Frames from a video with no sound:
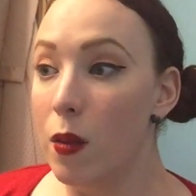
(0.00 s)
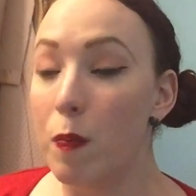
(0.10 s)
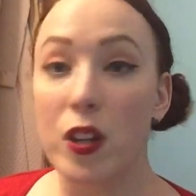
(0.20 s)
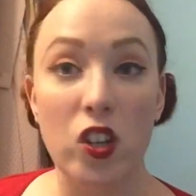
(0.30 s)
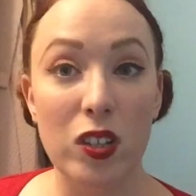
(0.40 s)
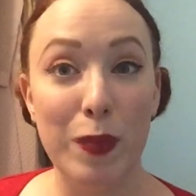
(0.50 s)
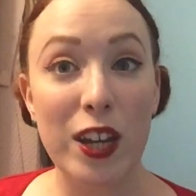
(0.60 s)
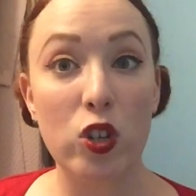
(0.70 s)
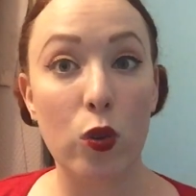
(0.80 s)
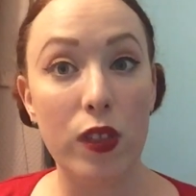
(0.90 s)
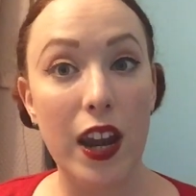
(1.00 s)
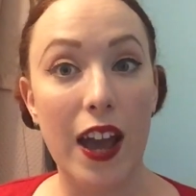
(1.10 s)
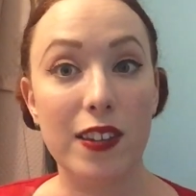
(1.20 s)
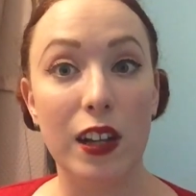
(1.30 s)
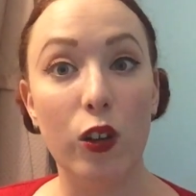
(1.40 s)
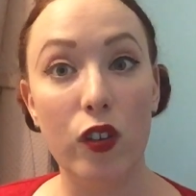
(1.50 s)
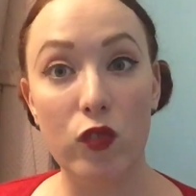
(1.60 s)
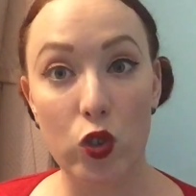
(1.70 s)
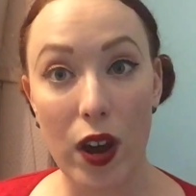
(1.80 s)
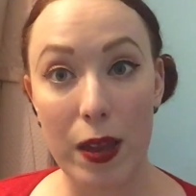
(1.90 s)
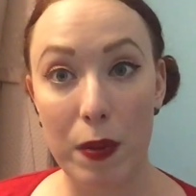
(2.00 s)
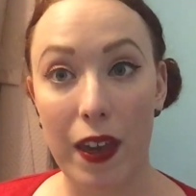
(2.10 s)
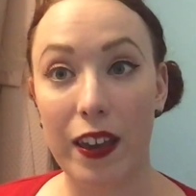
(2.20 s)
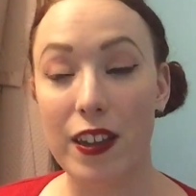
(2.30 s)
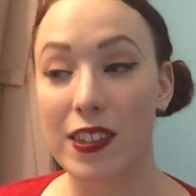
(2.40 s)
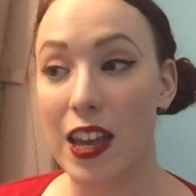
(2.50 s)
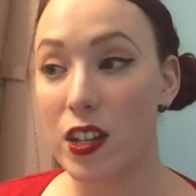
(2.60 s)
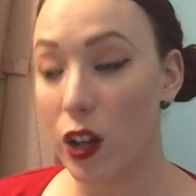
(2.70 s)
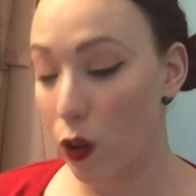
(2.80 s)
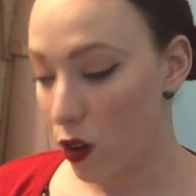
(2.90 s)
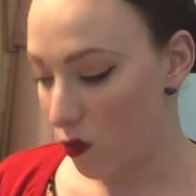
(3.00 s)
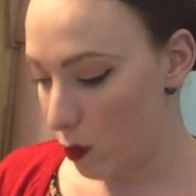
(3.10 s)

But just make sure that it has a lot of drape, like I said, a lot of